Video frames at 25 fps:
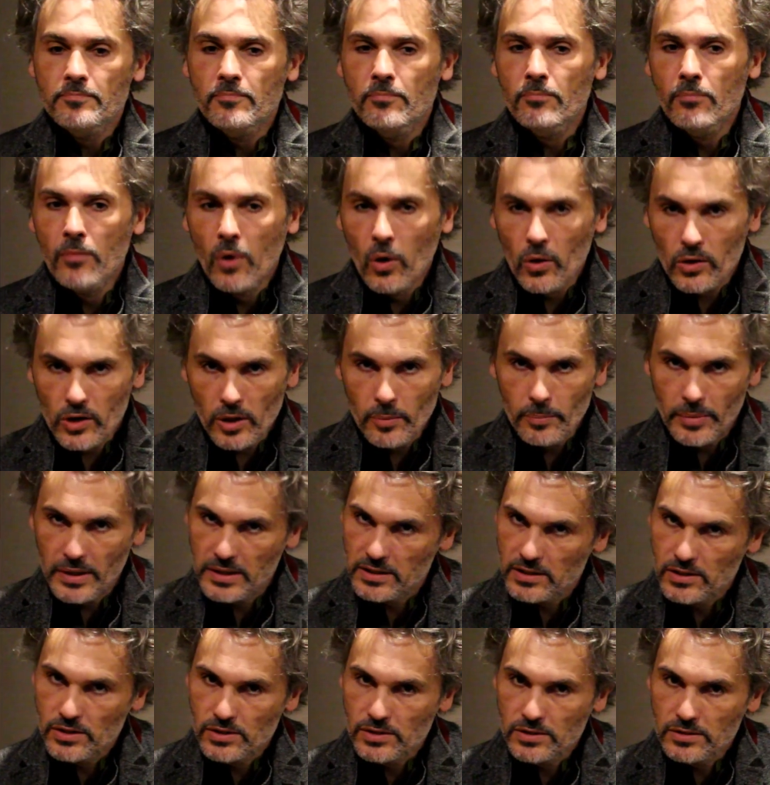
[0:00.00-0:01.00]
more
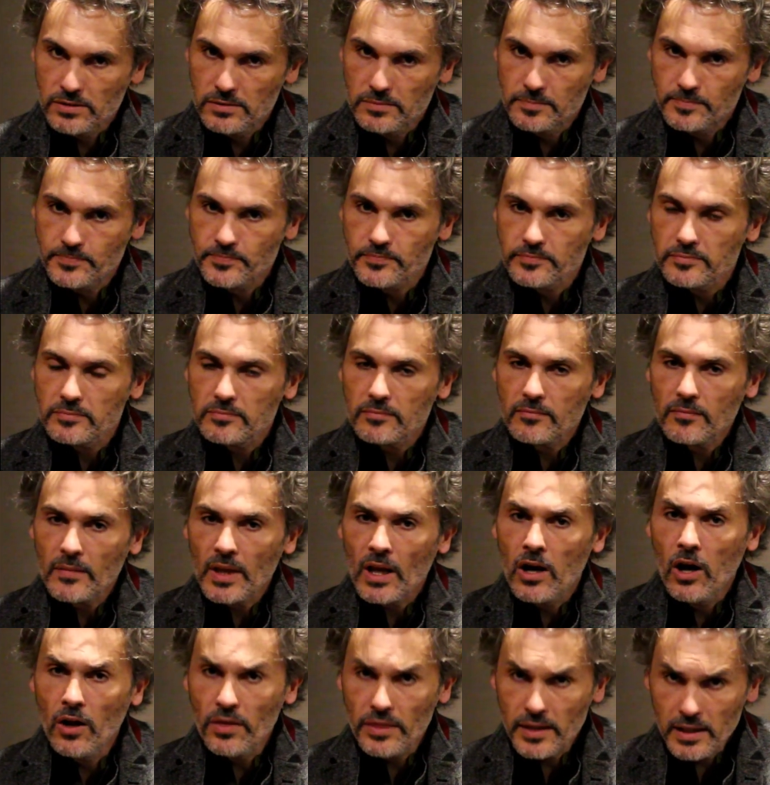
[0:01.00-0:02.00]
competition
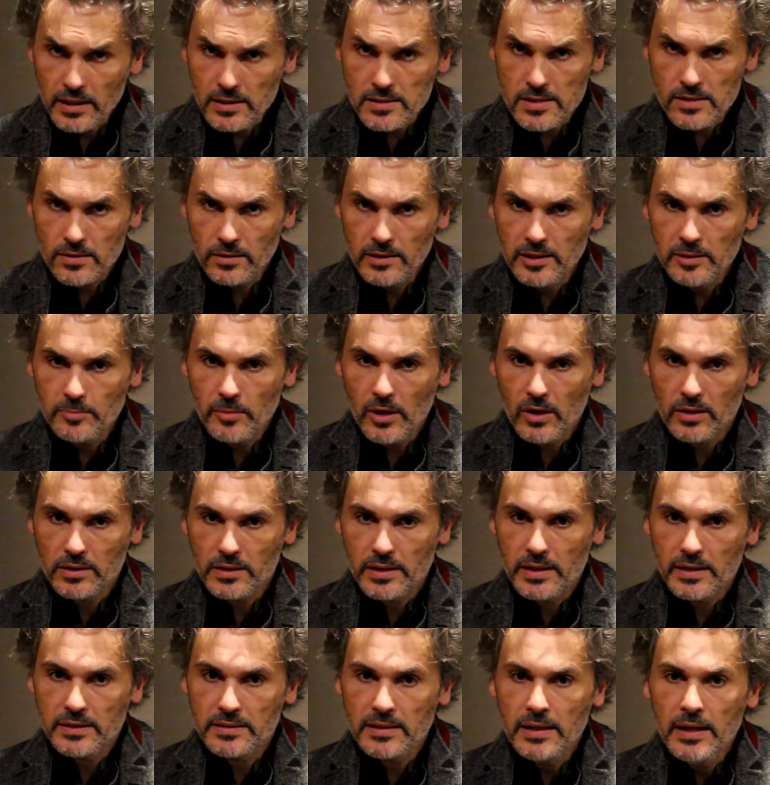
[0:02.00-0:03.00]
on the insulin
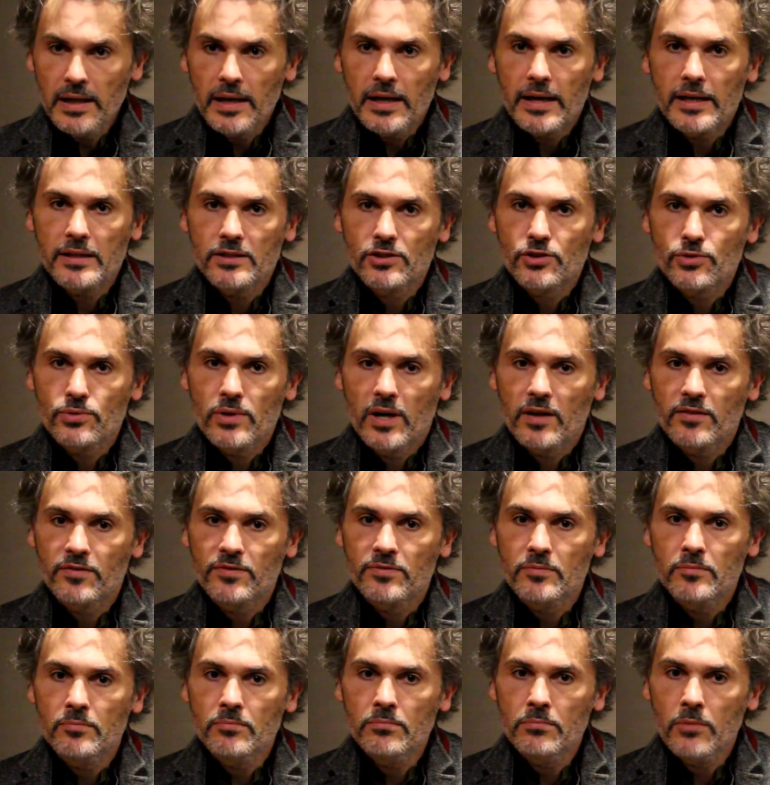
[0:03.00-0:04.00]
market and to
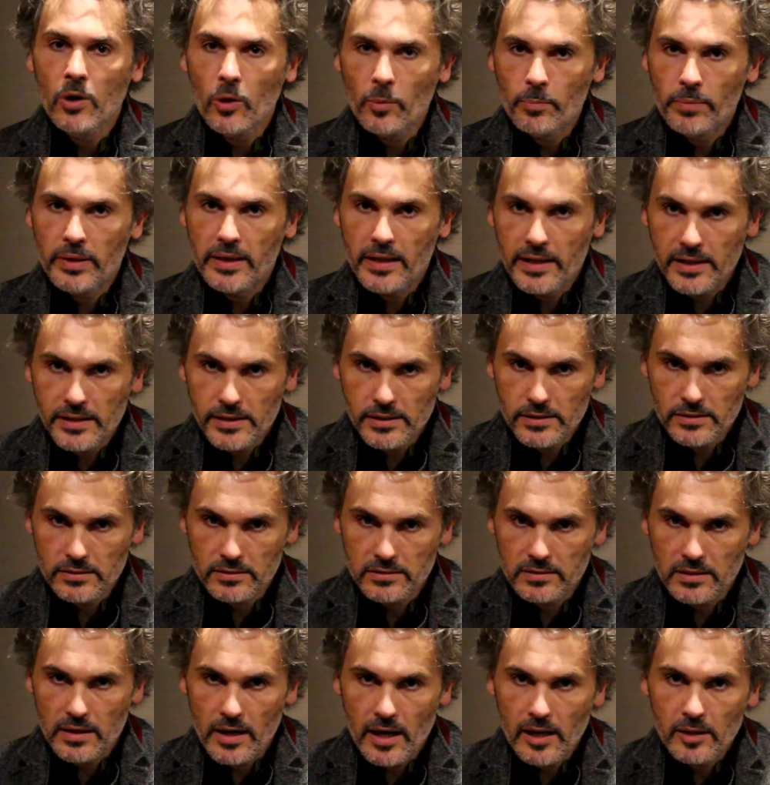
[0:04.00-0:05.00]
have more
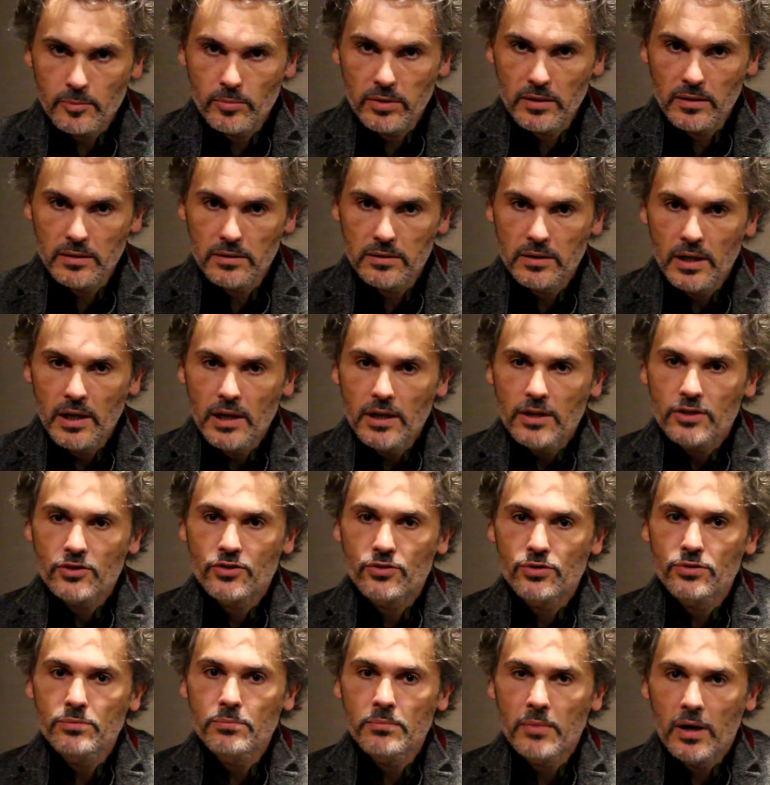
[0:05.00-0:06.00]
players able
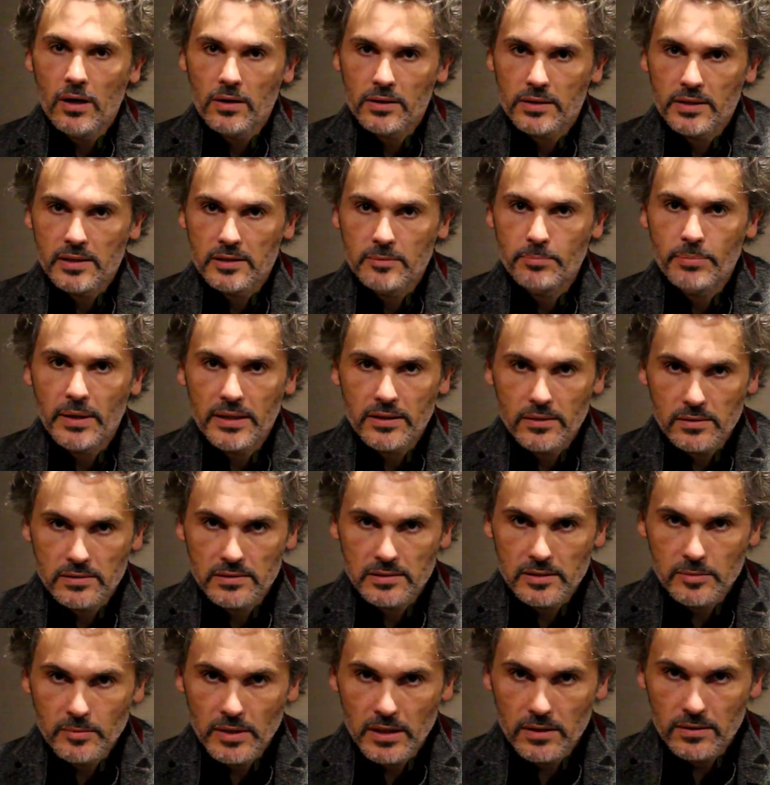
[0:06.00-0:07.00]
to market
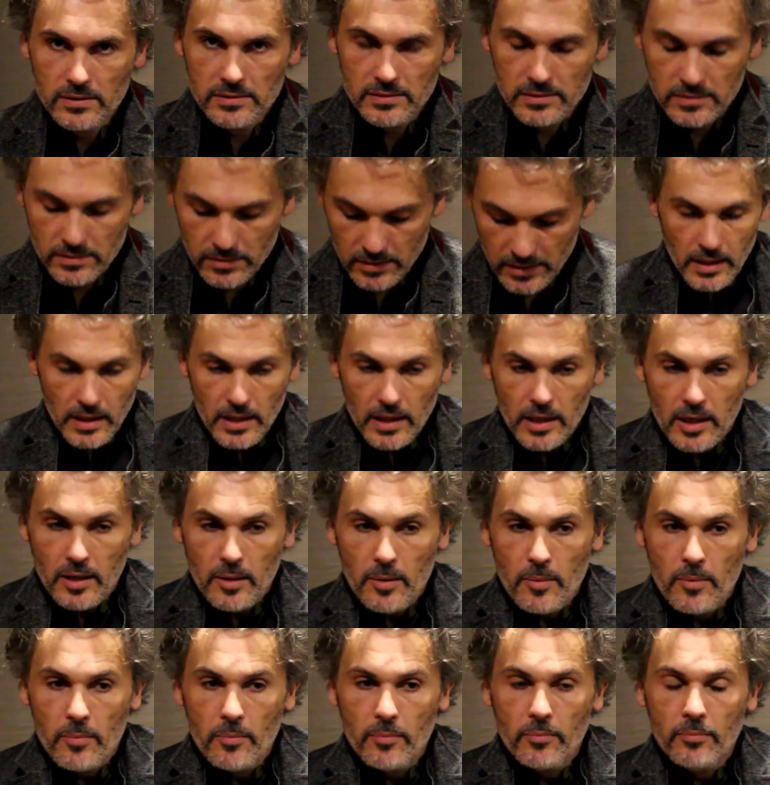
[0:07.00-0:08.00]
biosimilar insulin.
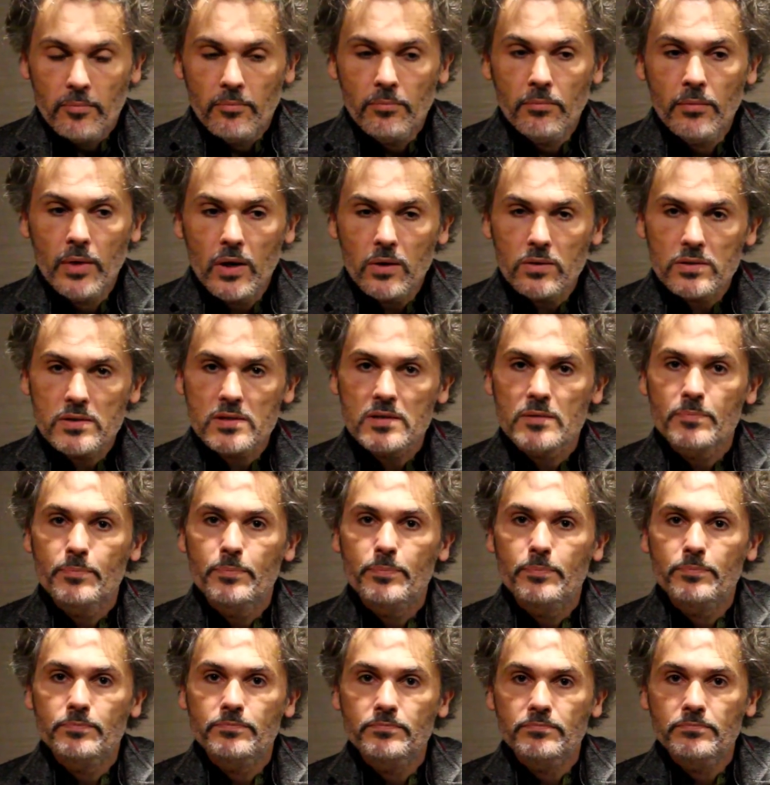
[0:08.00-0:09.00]
Most
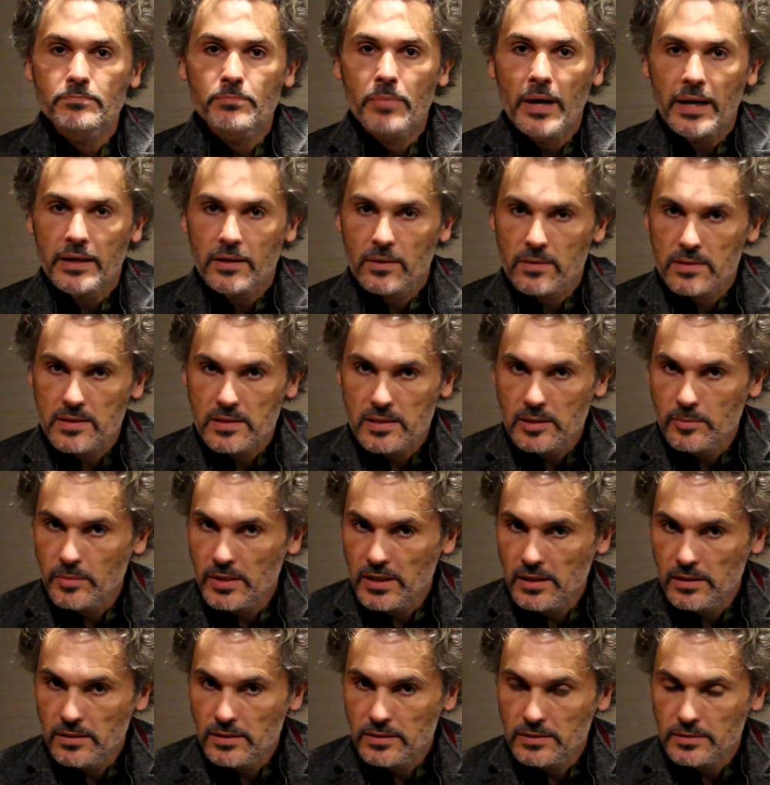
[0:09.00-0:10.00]

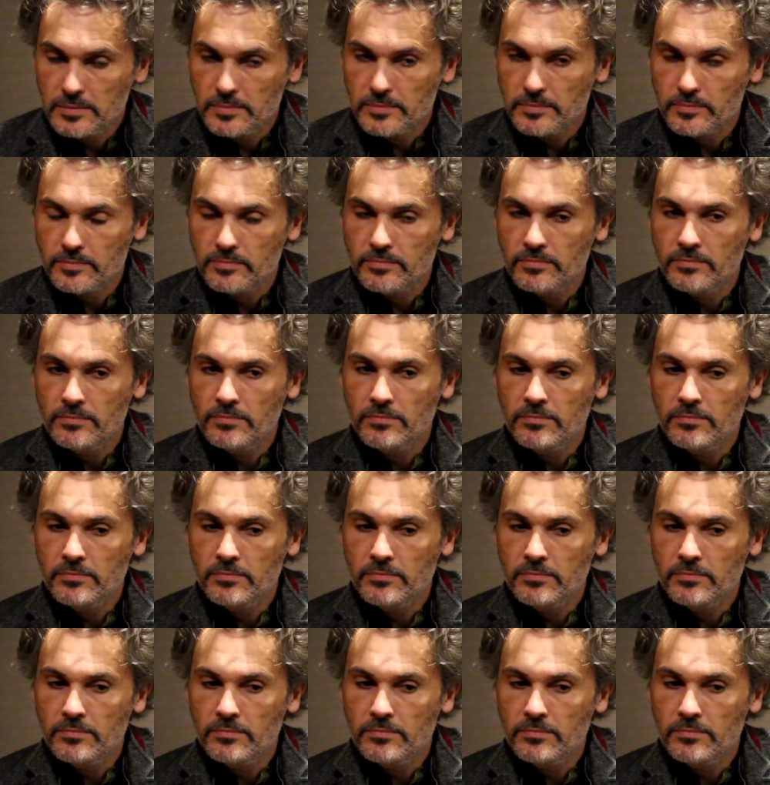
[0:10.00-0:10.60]
biosimilar